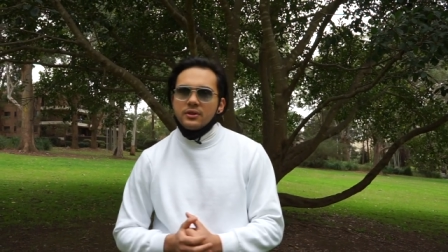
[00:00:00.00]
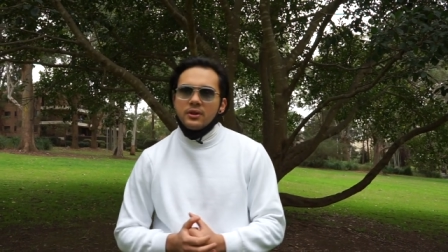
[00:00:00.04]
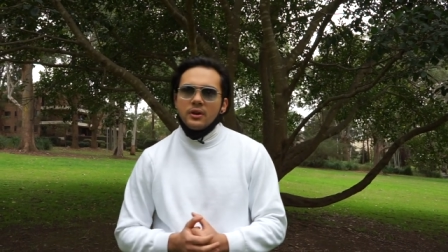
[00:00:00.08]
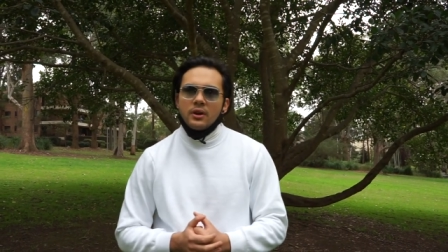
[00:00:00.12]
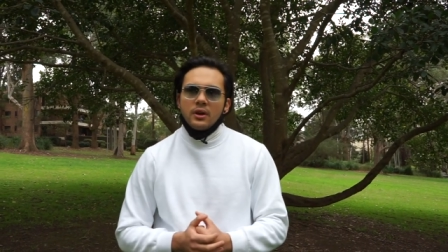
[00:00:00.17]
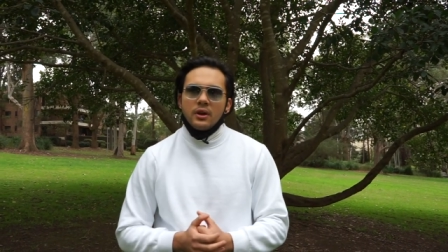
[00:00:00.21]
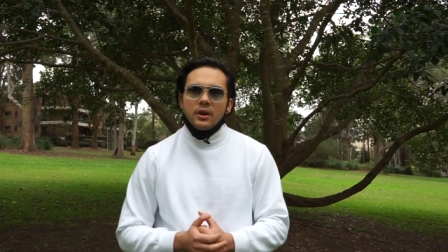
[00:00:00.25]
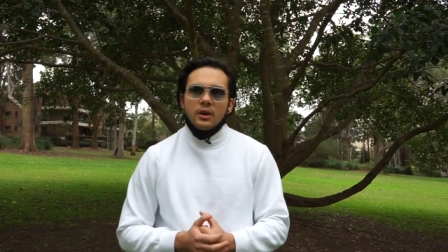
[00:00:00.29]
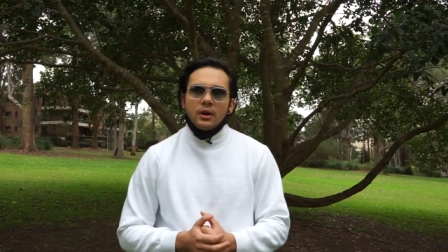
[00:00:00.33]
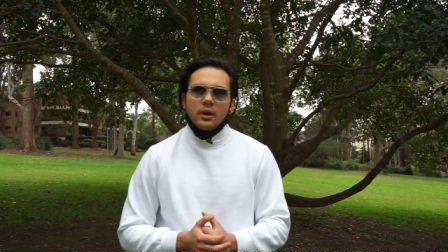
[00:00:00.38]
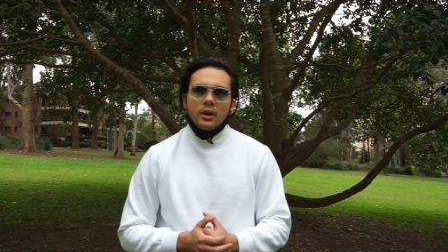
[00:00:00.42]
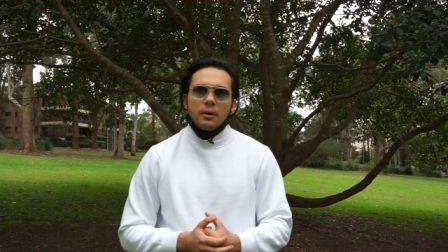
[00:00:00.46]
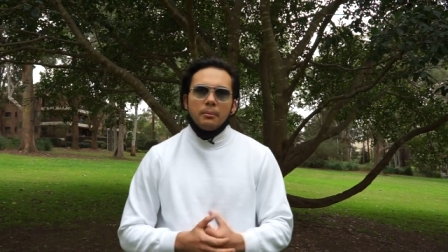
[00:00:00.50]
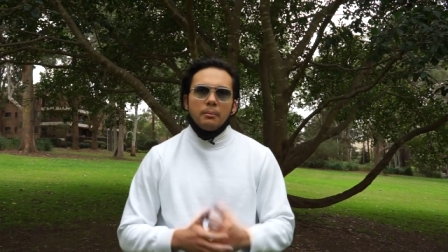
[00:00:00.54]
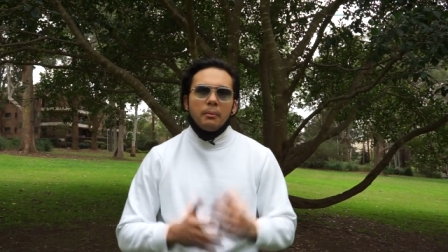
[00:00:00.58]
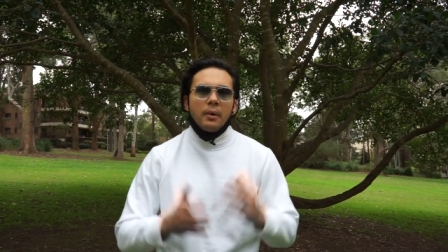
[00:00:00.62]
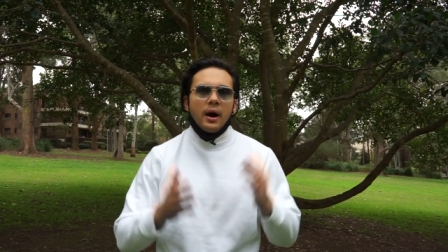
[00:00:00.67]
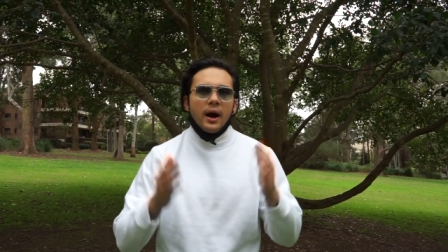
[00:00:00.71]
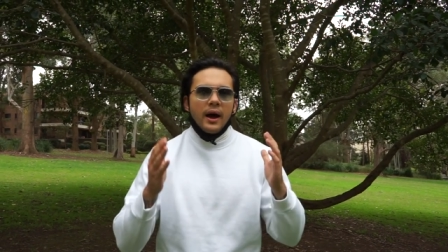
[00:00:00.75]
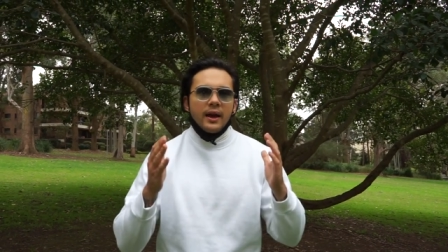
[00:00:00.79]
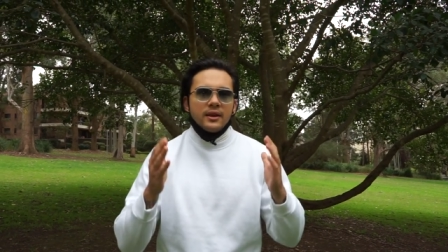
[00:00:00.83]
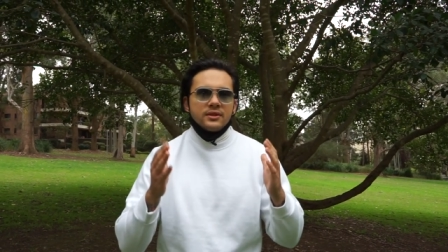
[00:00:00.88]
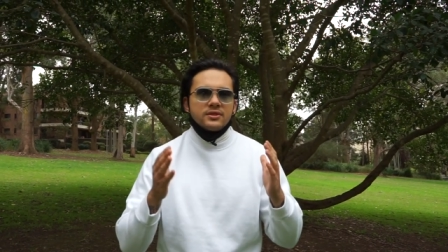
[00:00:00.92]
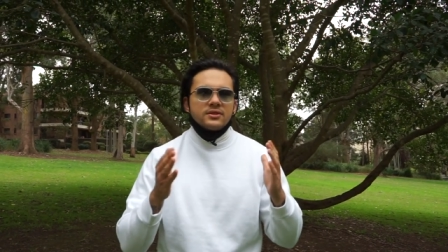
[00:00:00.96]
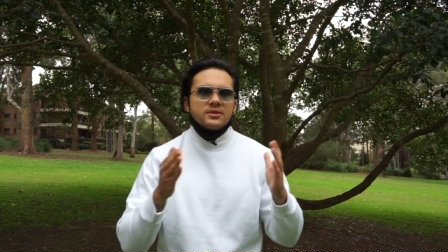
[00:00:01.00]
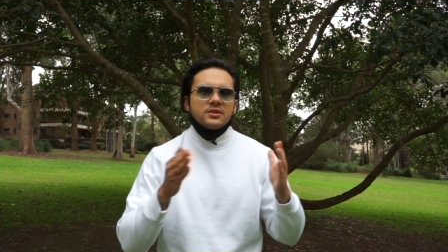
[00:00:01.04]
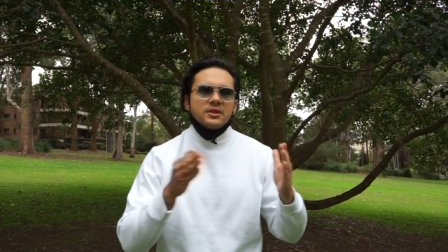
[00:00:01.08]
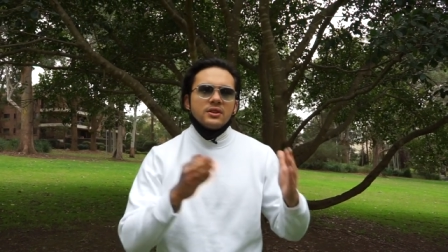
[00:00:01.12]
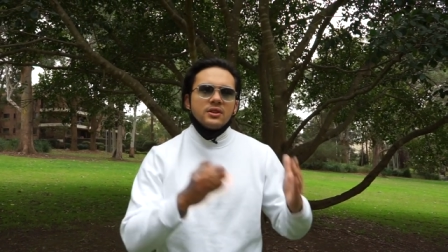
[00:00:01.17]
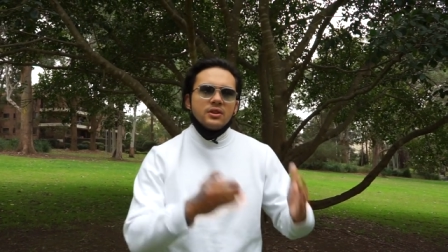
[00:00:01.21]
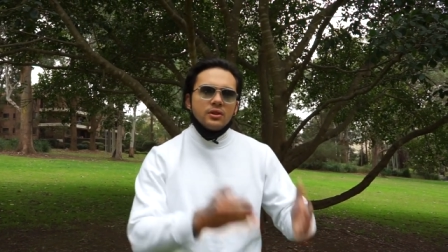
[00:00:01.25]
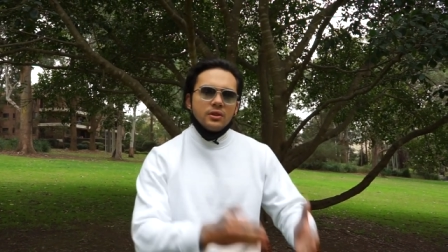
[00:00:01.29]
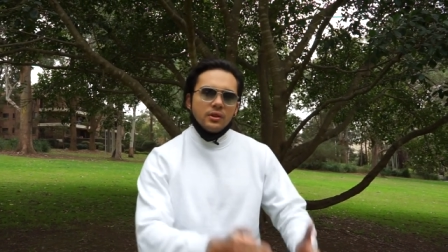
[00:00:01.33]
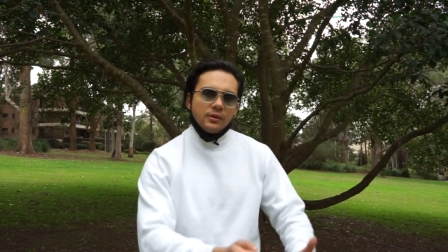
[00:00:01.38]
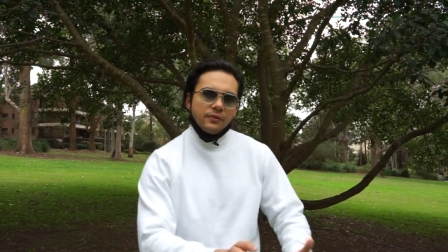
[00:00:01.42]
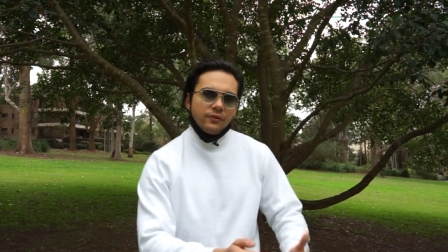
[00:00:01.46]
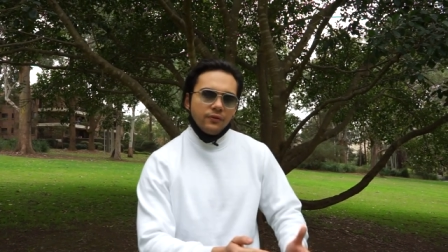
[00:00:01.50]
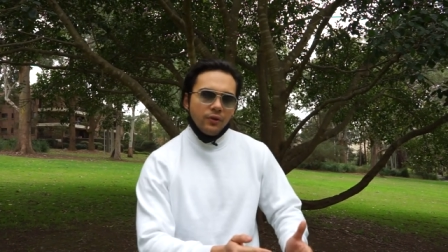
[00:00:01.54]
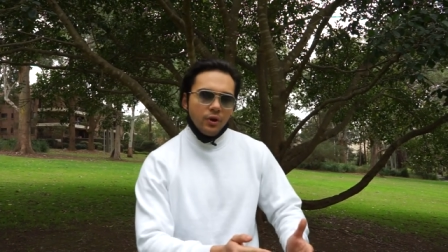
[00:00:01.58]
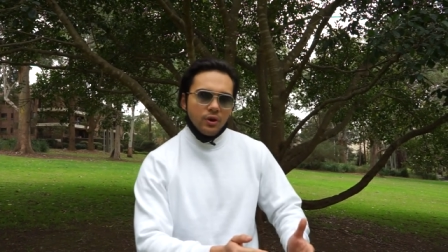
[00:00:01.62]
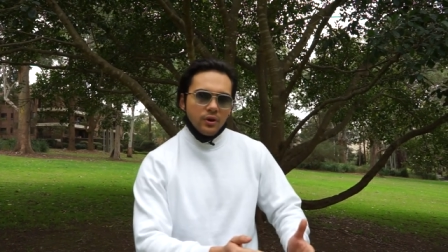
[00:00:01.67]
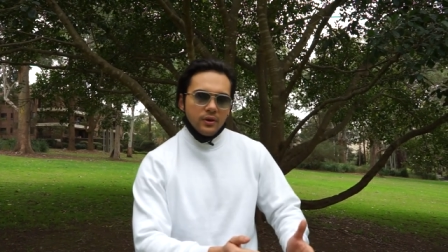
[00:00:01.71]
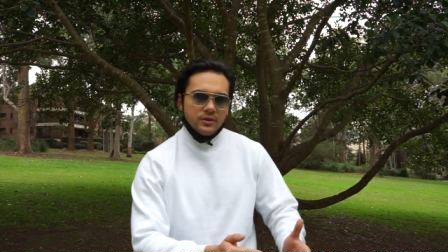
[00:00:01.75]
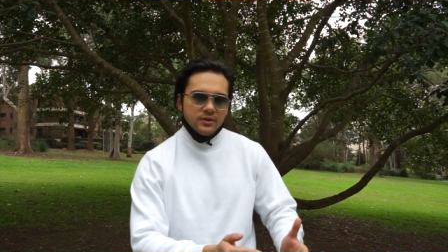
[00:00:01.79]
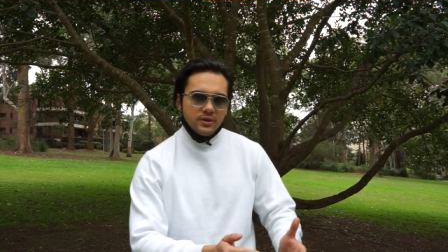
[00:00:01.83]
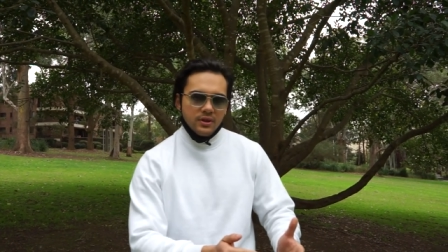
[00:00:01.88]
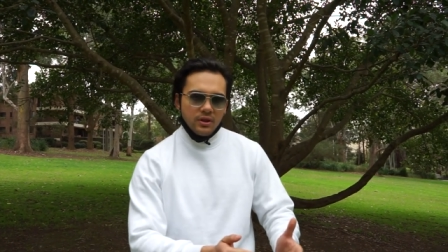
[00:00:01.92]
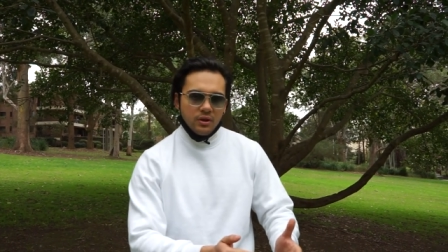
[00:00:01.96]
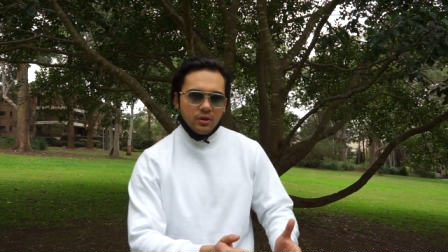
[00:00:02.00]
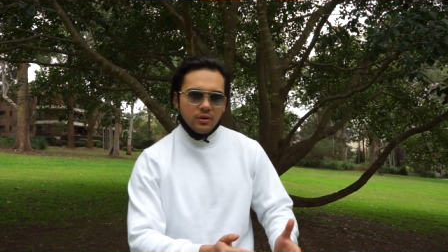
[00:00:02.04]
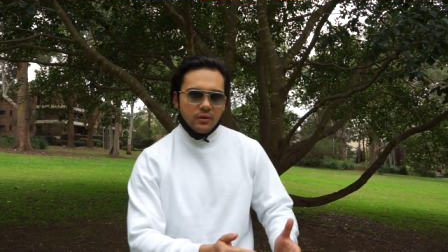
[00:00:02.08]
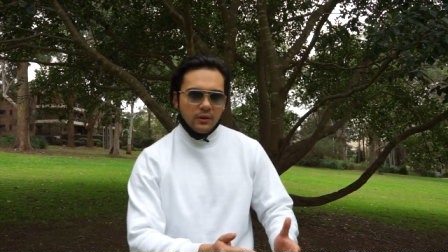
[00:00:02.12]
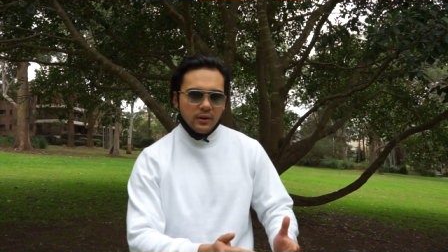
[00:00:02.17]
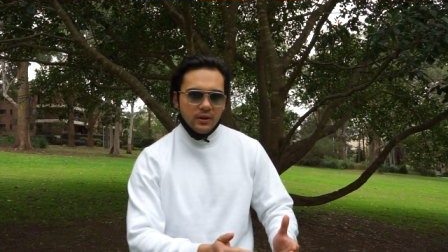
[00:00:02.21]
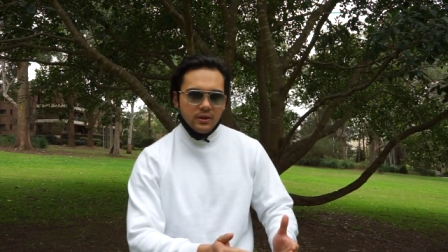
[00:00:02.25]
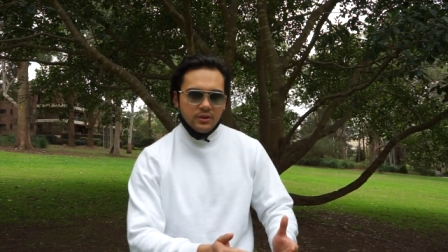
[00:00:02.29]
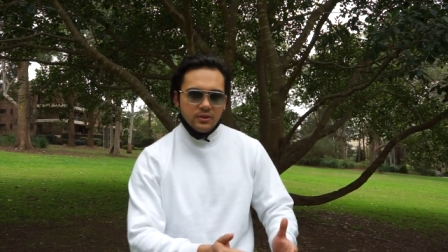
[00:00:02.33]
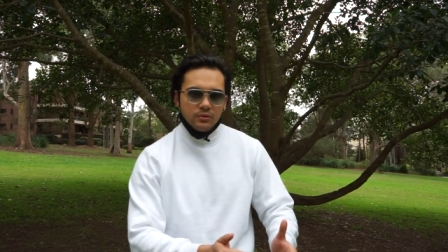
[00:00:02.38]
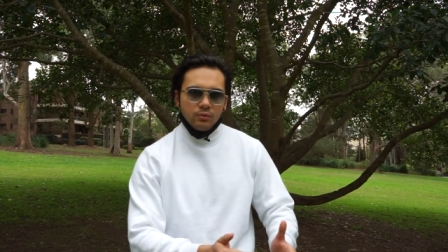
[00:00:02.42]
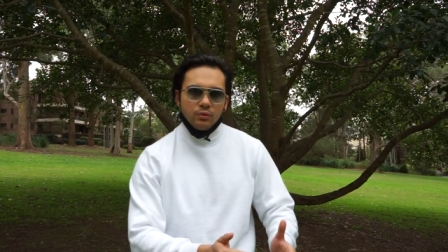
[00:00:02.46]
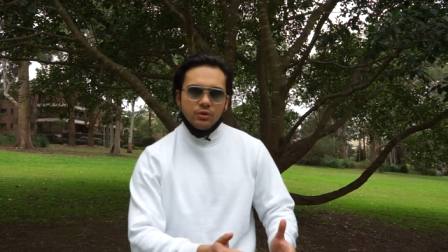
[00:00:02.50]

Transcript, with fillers: My singular focus increased,